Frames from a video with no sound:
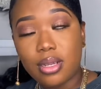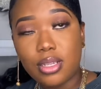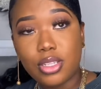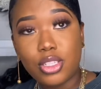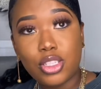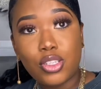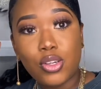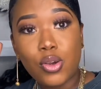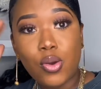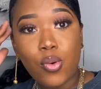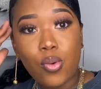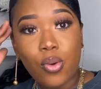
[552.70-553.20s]

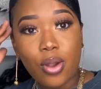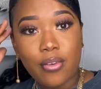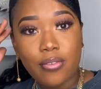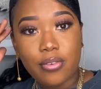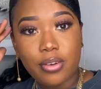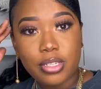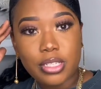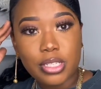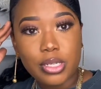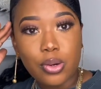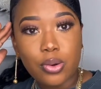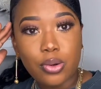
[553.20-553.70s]
to whoever
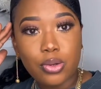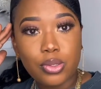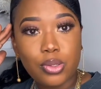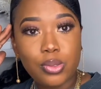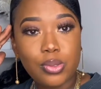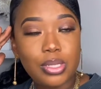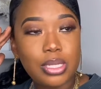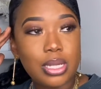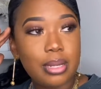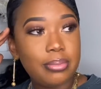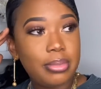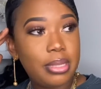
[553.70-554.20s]
is going through
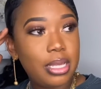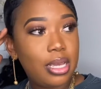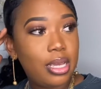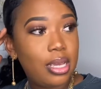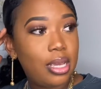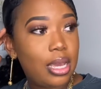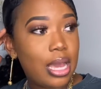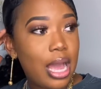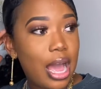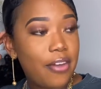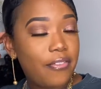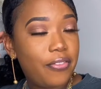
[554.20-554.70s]

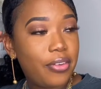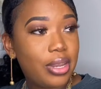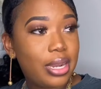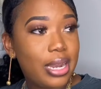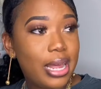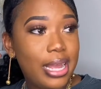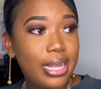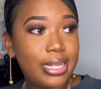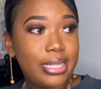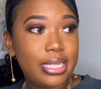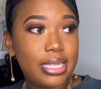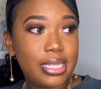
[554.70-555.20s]
something, I feel
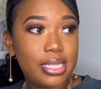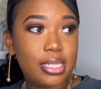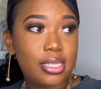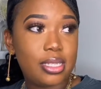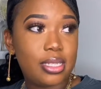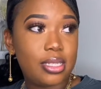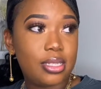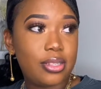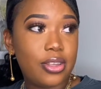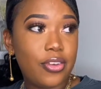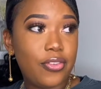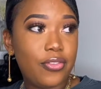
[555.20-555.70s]
like this
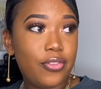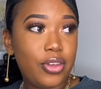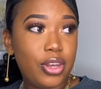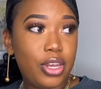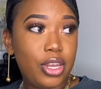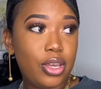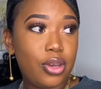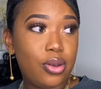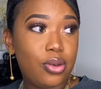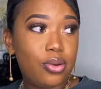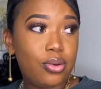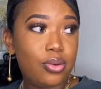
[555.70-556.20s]

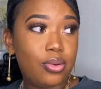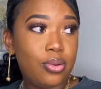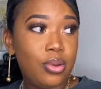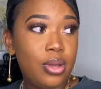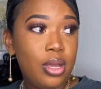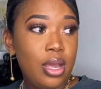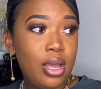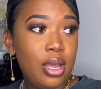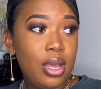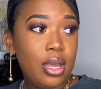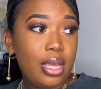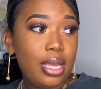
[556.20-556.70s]
video
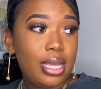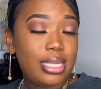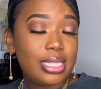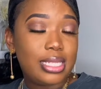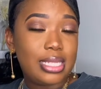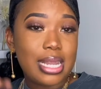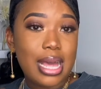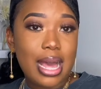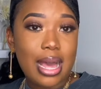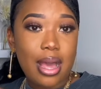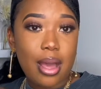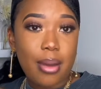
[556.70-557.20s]
is
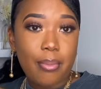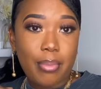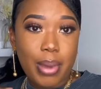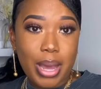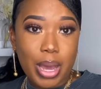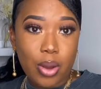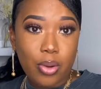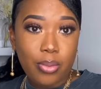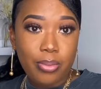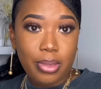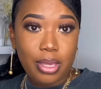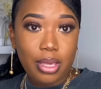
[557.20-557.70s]
not
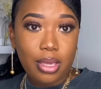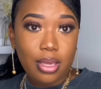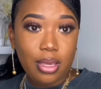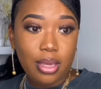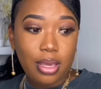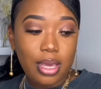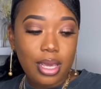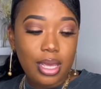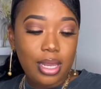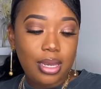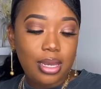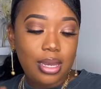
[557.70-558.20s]
about me
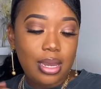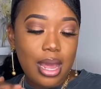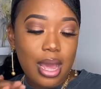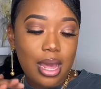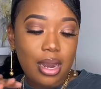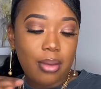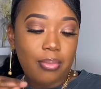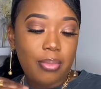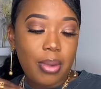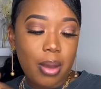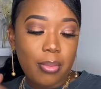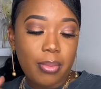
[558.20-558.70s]
and
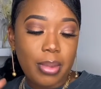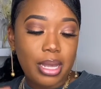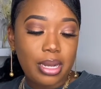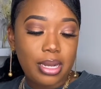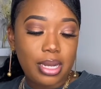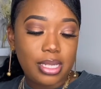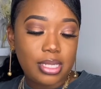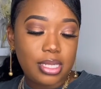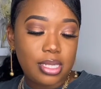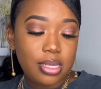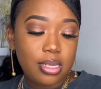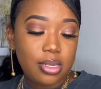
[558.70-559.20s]
not about my
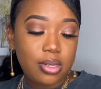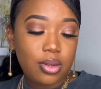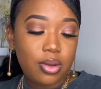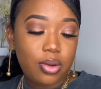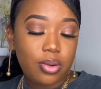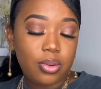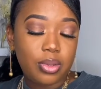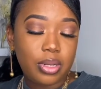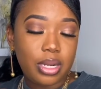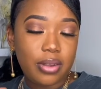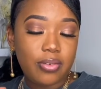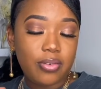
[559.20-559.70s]
lesson
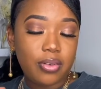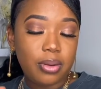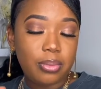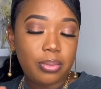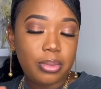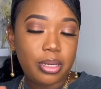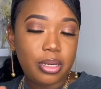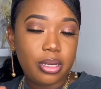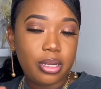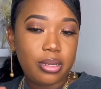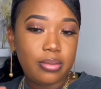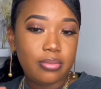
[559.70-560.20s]
or whatever,
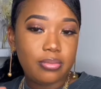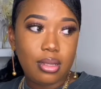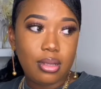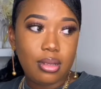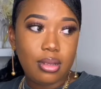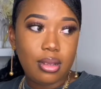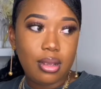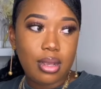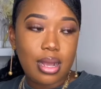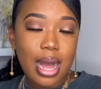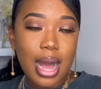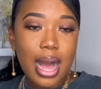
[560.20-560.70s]
but
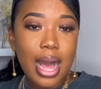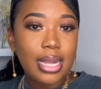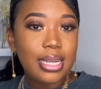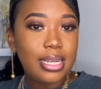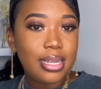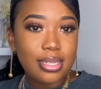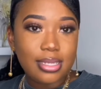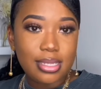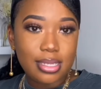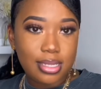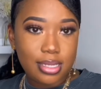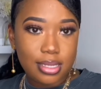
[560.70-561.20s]
God
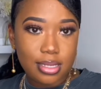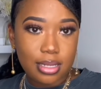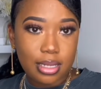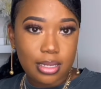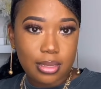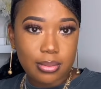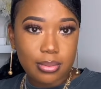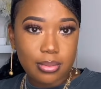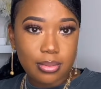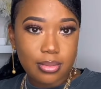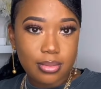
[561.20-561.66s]
doesn't sleep.